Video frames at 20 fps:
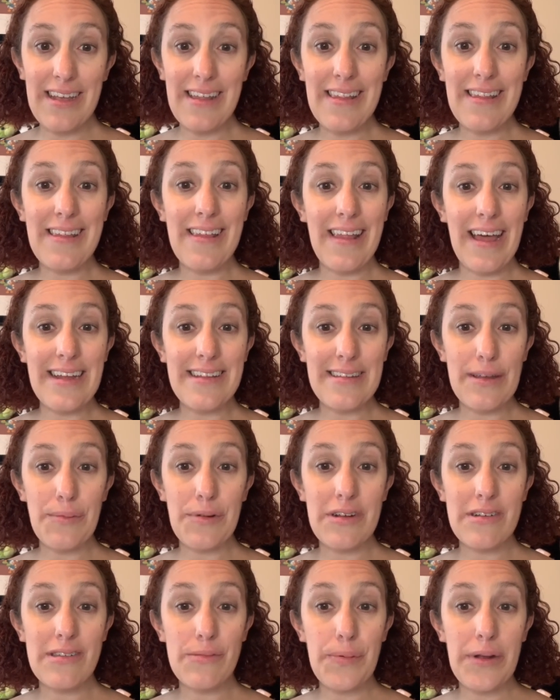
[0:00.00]
the lightsaber
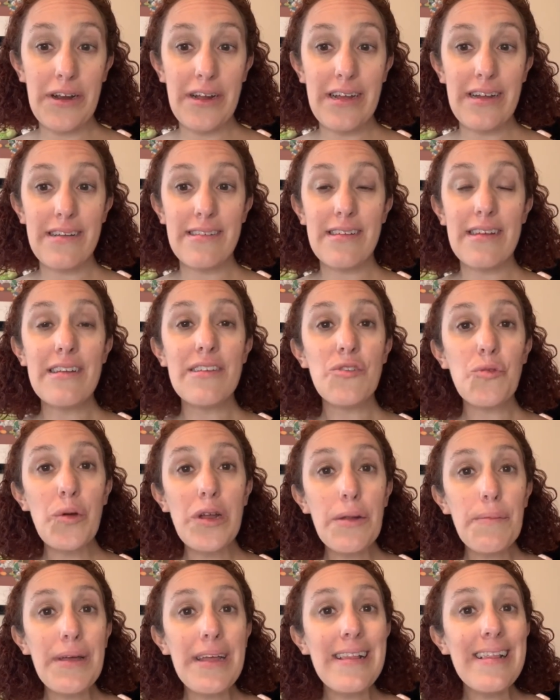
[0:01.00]
experience is going
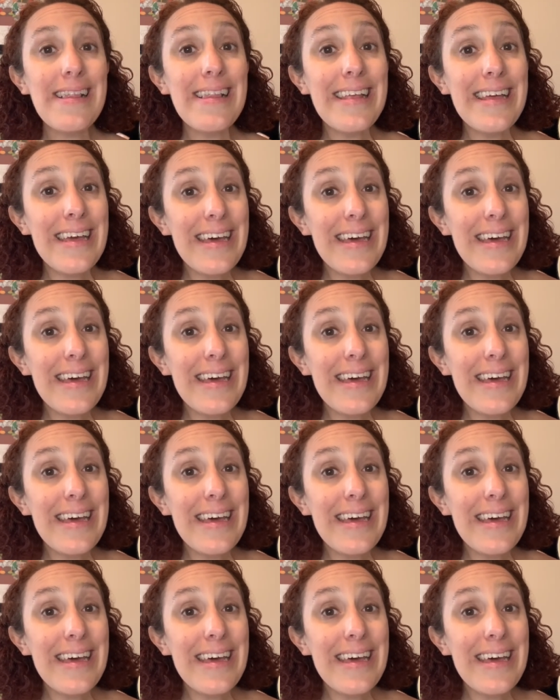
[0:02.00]
to be a little